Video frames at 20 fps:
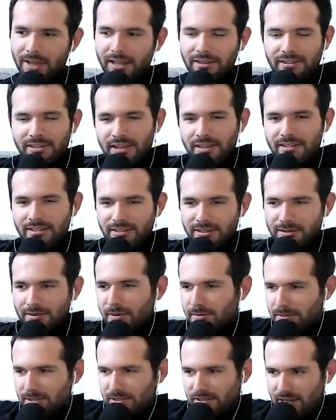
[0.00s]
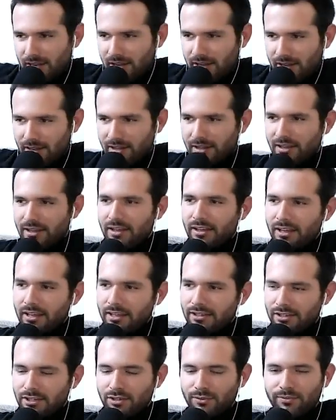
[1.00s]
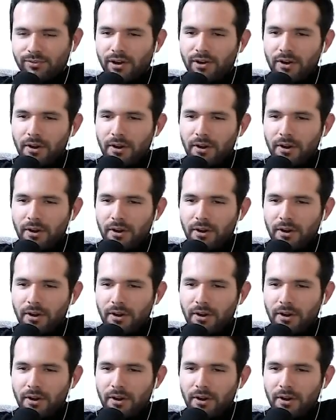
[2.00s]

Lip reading: I'm not dissing him. I'm just like, it's just